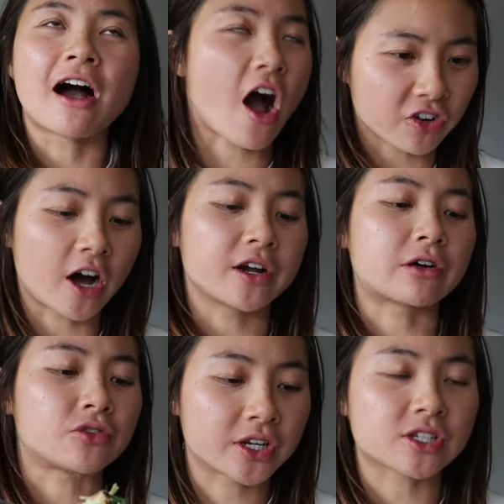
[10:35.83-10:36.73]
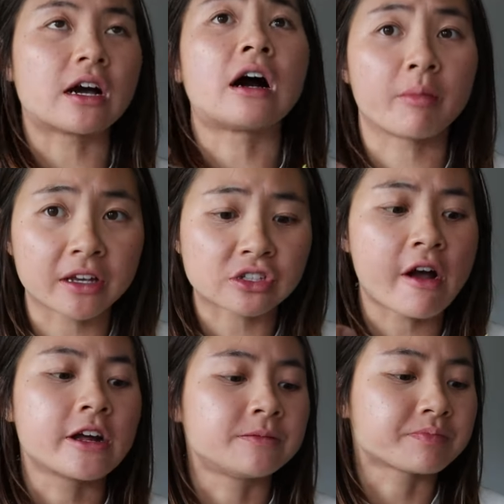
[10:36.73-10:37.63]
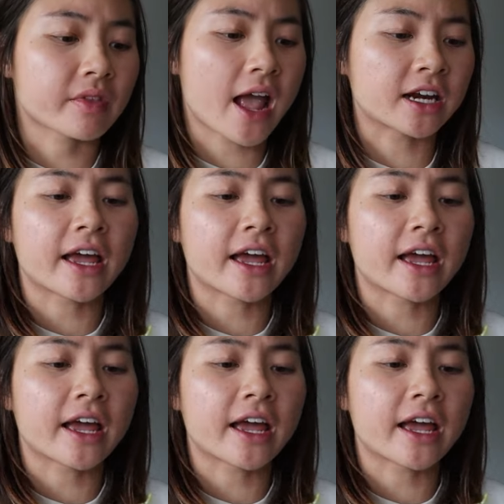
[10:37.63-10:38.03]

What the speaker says: avocado, harissa, hummus, and